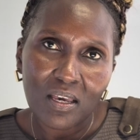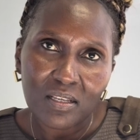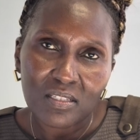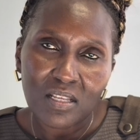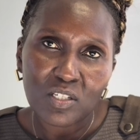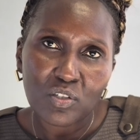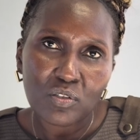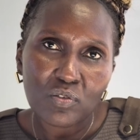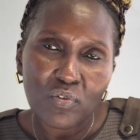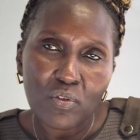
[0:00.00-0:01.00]

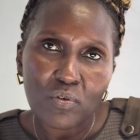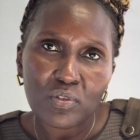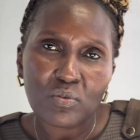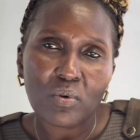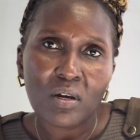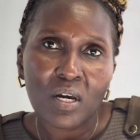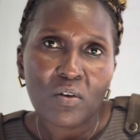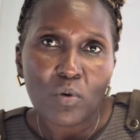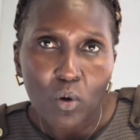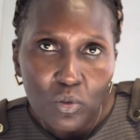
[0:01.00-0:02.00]
extensions for those
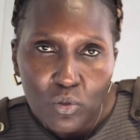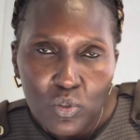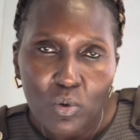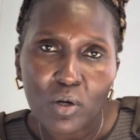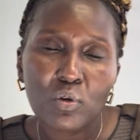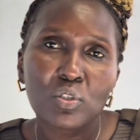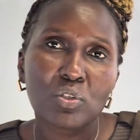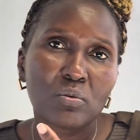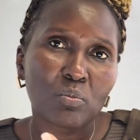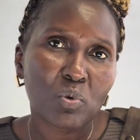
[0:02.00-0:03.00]
who are
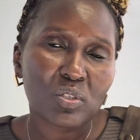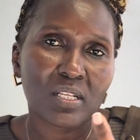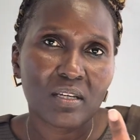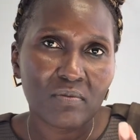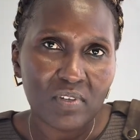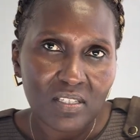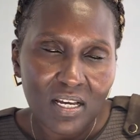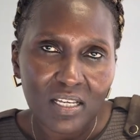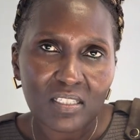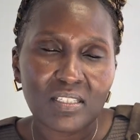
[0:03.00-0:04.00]
onshore, mostly visa
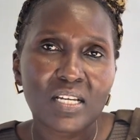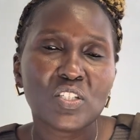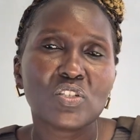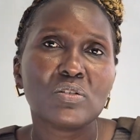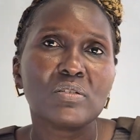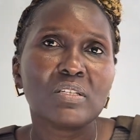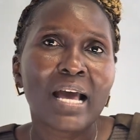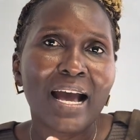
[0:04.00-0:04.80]
extensions,